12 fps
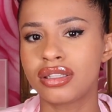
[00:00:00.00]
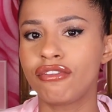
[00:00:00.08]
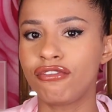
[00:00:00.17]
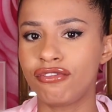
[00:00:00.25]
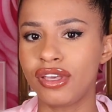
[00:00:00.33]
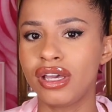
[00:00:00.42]
The
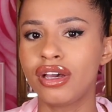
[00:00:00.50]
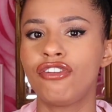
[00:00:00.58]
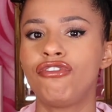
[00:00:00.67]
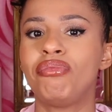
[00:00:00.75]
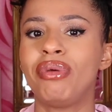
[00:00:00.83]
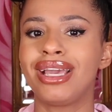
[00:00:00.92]
fear
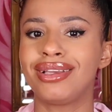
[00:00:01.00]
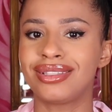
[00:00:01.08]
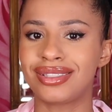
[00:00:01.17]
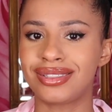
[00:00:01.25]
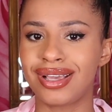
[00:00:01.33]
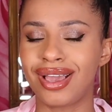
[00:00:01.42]
of being
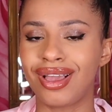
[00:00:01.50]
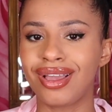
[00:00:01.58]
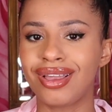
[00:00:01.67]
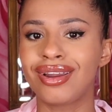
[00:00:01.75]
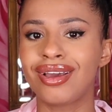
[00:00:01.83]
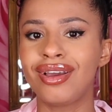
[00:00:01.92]

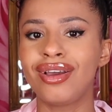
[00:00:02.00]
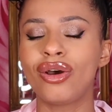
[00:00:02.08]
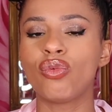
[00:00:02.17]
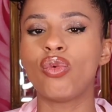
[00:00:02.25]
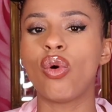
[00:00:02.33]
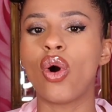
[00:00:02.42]
seen
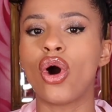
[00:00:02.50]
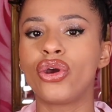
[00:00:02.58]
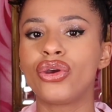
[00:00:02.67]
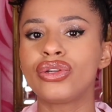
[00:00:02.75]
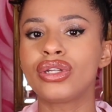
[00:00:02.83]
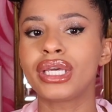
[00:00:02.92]
will
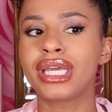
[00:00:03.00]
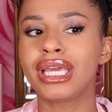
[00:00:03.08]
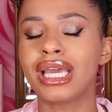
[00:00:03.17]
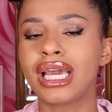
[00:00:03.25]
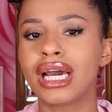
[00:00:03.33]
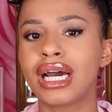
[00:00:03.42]

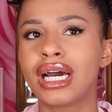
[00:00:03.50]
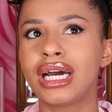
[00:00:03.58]
only